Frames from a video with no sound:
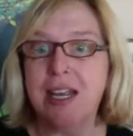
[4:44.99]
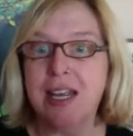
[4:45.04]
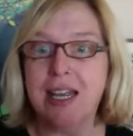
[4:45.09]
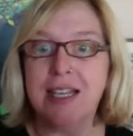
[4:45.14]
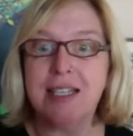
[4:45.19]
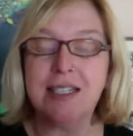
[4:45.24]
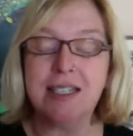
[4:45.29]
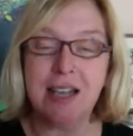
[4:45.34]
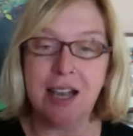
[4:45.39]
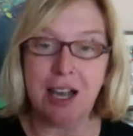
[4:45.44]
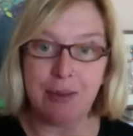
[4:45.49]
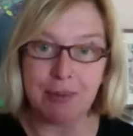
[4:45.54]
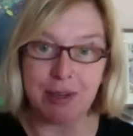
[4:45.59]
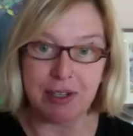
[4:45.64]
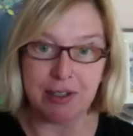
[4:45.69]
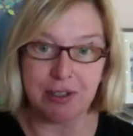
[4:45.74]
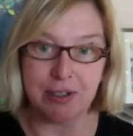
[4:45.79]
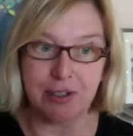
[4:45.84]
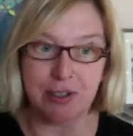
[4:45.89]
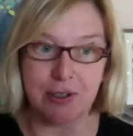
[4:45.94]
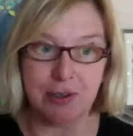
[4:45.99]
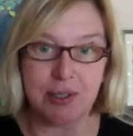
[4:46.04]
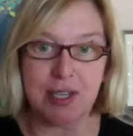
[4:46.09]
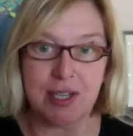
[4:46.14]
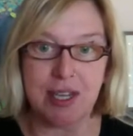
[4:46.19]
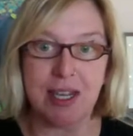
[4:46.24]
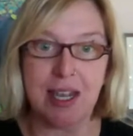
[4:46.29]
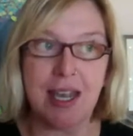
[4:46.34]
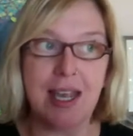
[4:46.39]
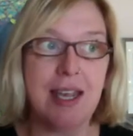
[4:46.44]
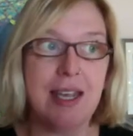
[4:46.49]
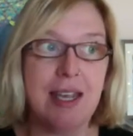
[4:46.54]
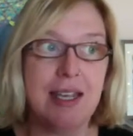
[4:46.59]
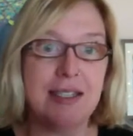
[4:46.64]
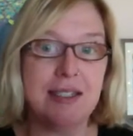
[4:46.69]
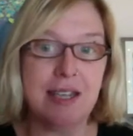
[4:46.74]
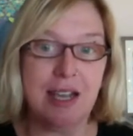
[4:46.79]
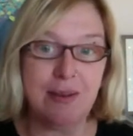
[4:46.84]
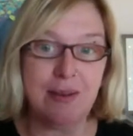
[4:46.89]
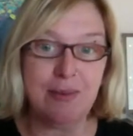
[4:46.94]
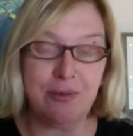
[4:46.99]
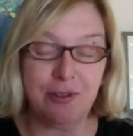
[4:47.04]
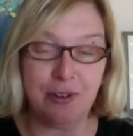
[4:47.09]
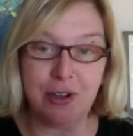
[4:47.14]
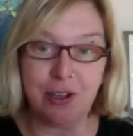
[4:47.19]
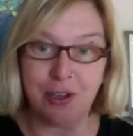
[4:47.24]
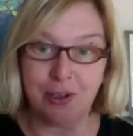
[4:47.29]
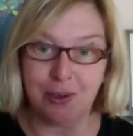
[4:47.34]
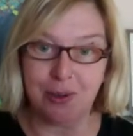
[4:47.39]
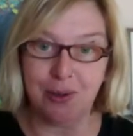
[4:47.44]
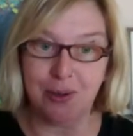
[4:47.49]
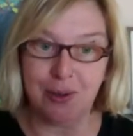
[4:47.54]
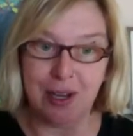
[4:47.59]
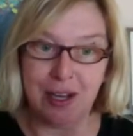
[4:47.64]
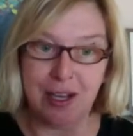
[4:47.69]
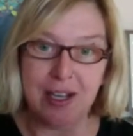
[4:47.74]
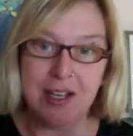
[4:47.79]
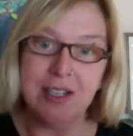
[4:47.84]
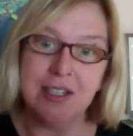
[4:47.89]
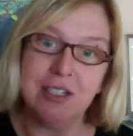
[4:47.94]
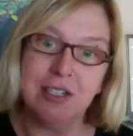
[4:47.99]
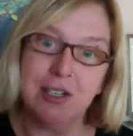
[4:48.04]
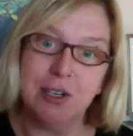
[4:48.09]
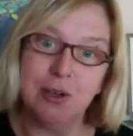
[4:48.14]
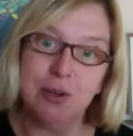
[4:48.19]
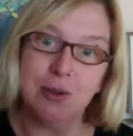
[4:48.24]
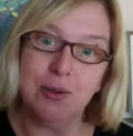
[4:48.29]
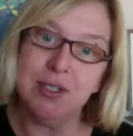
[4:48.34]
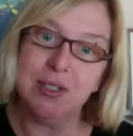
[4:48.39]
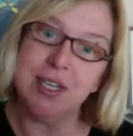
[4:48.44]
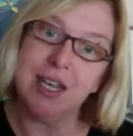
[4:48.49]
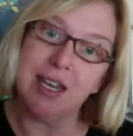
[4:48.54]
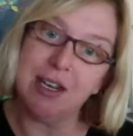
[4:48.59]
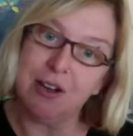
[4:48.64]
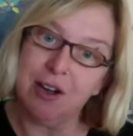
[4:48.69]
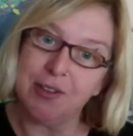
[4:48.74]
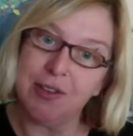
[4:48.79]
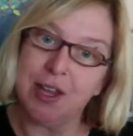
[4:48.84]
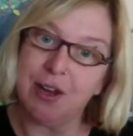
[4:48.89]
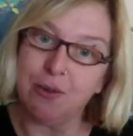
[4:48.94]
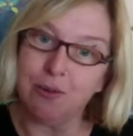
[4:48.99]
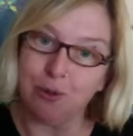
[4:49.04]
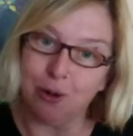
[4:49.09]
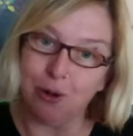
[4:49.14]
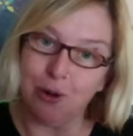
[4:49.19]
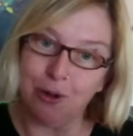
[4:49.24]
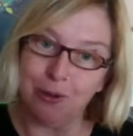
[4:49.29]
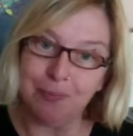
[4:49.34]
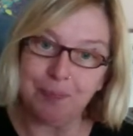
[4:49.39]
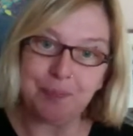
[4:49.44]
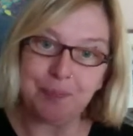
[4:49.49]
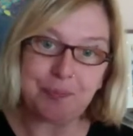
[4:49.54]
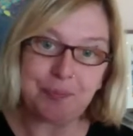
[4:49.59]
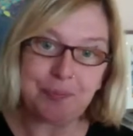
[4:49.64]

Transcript: It's coming to you saying, hey, it's time for you to take on that role.